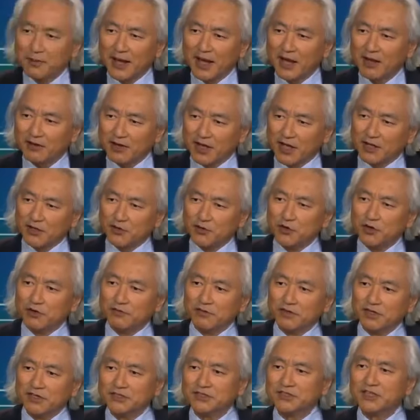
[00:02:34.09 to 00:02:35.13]
about a
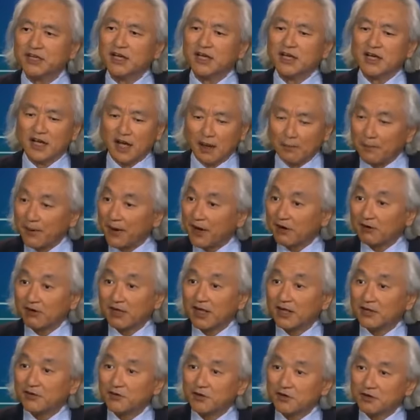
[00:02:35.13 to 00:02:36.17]
universe, a
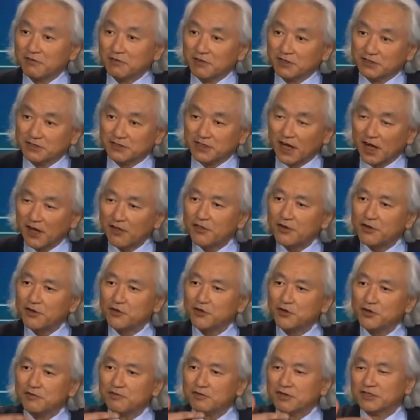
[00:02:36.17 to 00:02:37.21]
parallel universe, other
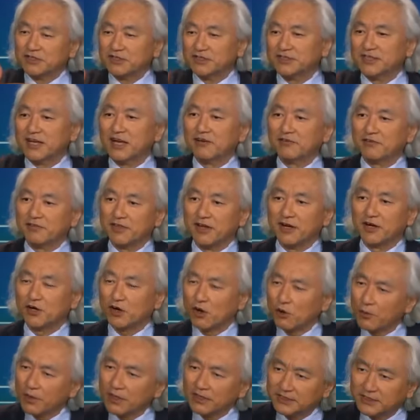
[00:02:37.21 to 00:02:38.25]
universes out there
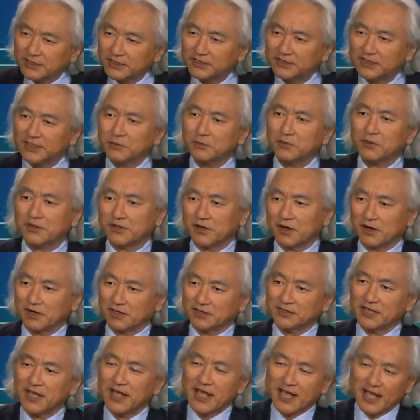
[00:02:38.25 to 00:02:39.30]
coexisting with
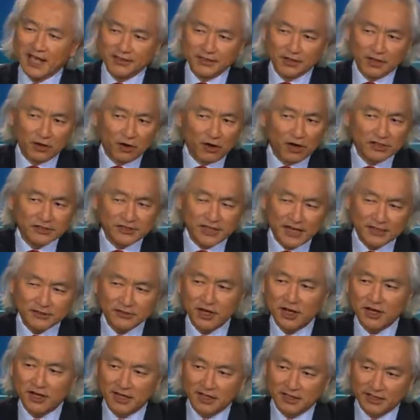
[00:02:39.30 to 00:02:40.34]
ours. And the Large
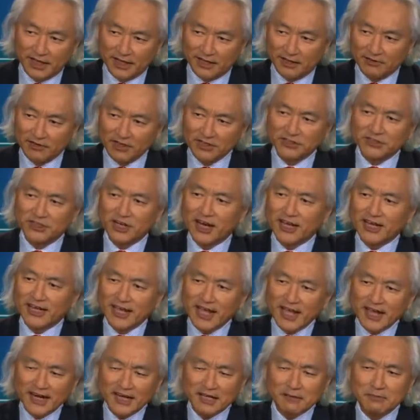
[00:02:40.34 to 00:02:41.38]
Hadron Collider, this
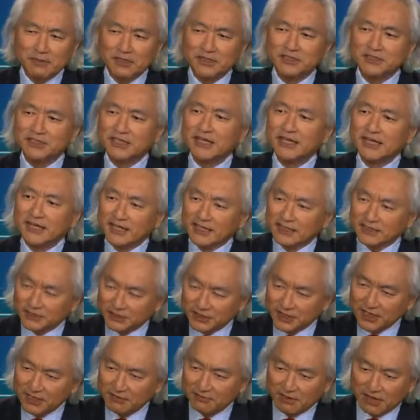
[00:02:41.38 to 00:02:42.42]
gigantic machine in
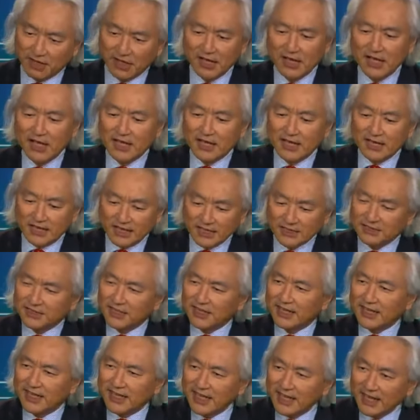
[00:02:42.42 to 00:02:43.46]
Geneva, is
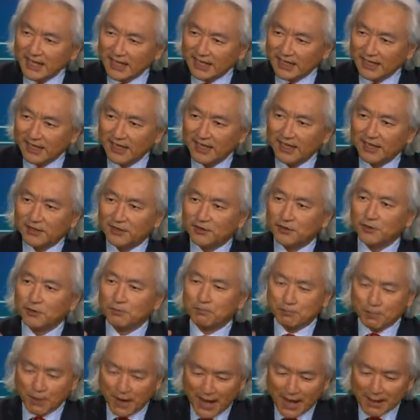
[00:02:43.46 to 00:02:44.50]
the key
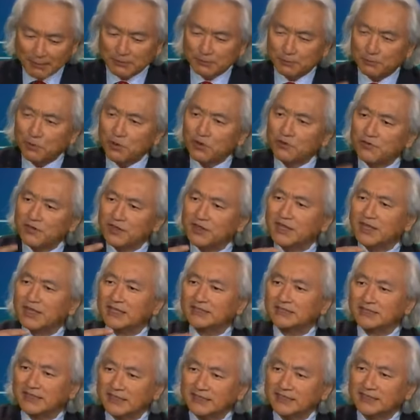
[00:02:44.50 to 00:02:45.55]
to perhaps proving the
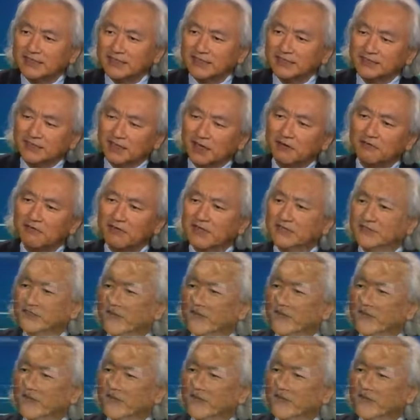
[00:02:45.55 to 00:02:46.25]
existence of